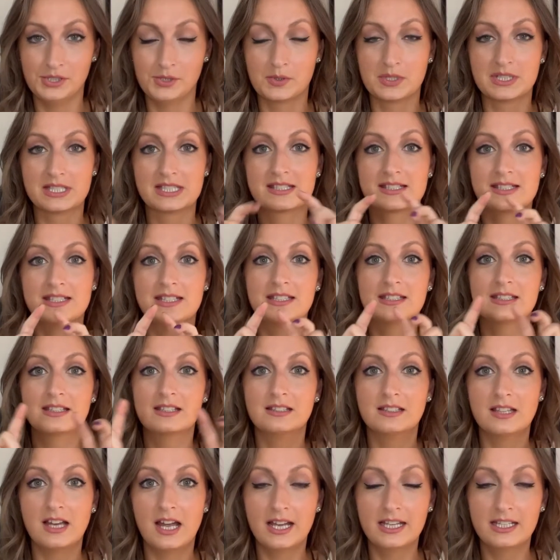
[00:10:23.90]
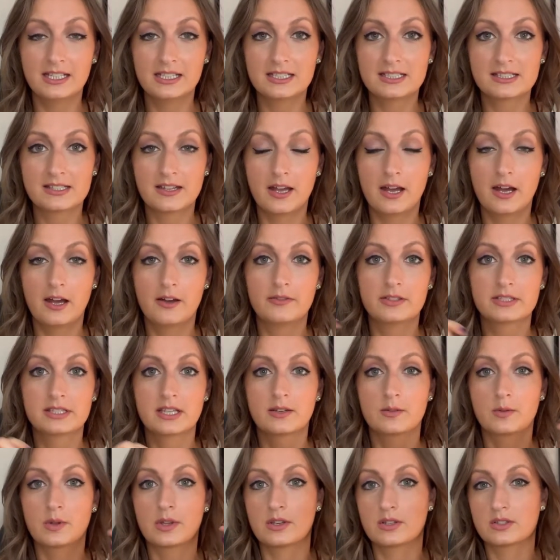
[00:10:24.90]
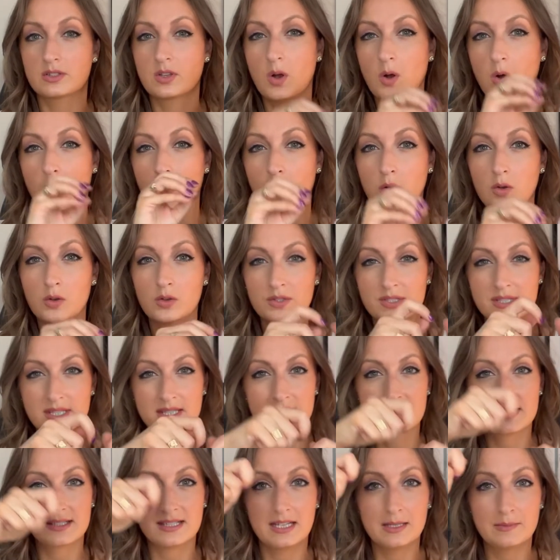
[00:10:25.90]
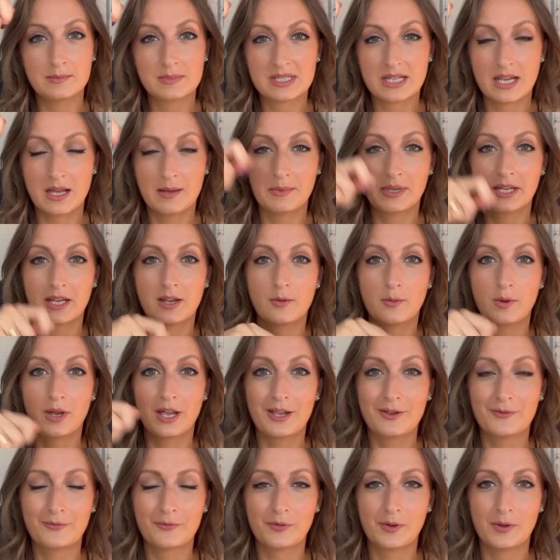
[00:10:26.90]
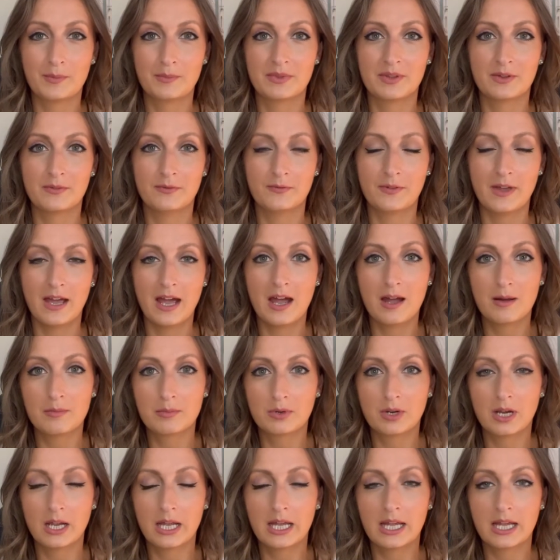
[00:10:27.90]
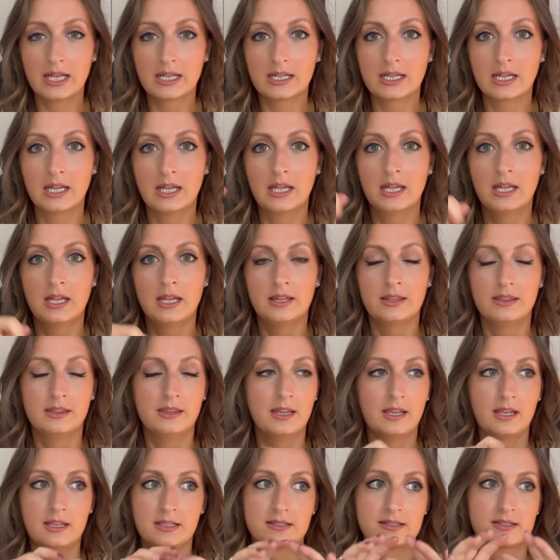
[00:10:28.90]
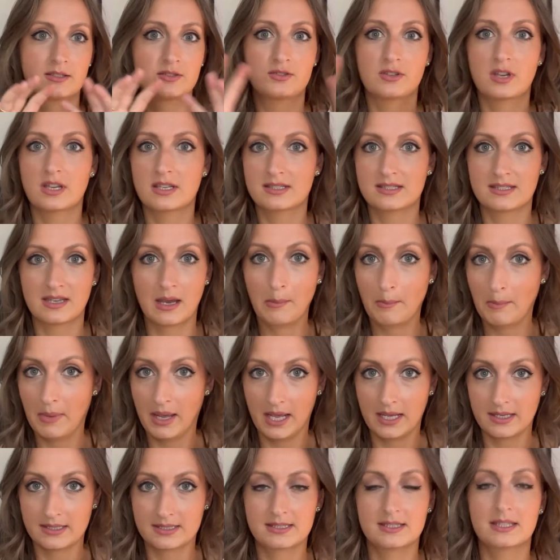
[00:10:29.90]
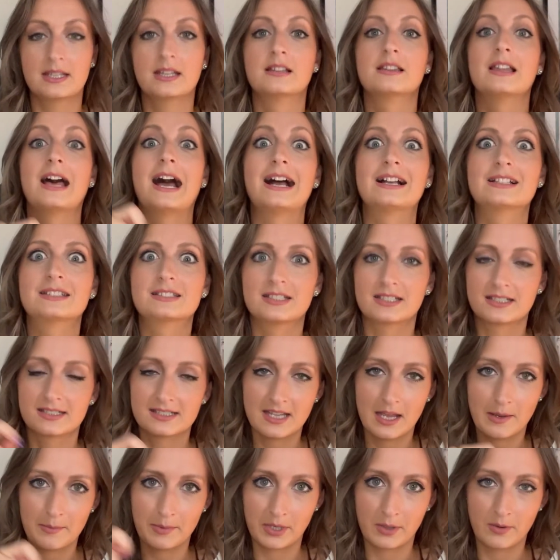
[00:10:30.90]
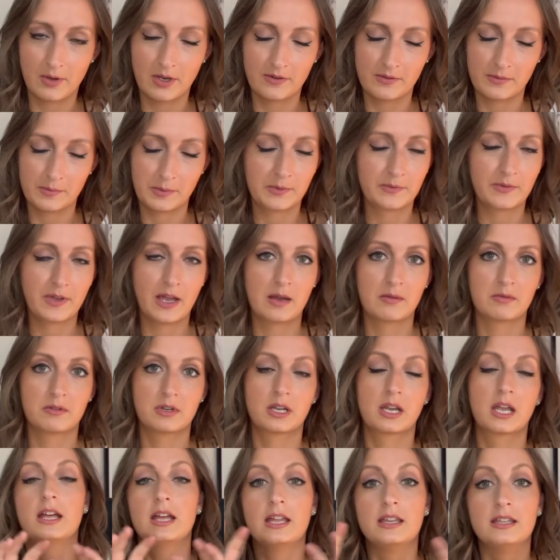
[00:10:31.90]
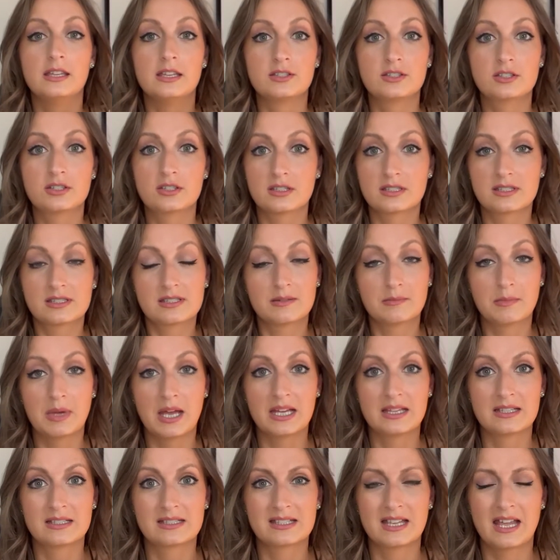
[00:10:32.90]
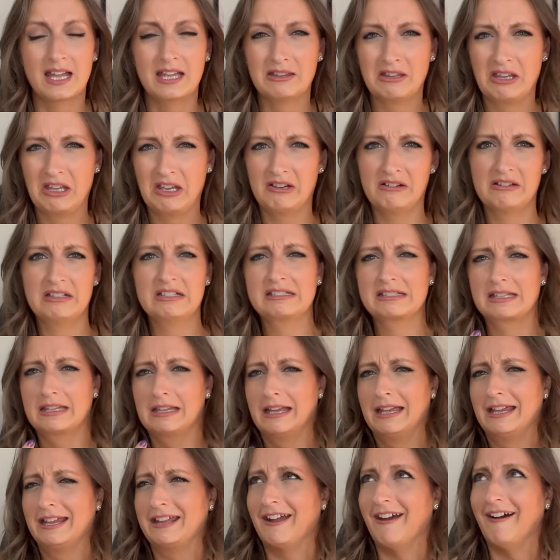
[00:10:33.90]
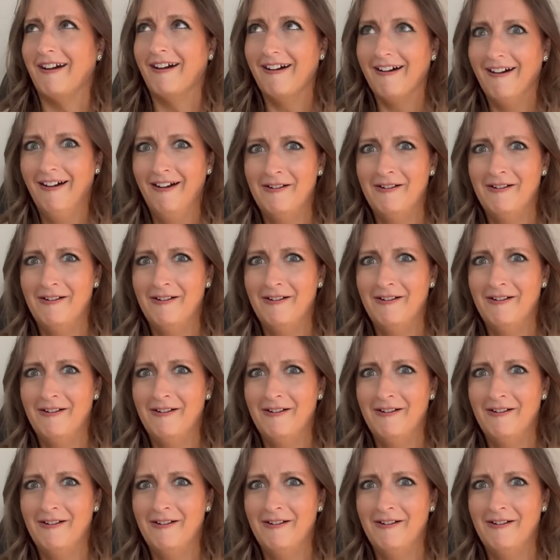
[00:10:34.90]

can see the lining of his underwear. There's holes, the seams coming away from the fabric. It's just a mess. The elastic's coming away from the fabric, and it's just a mess. And Larry's like, oh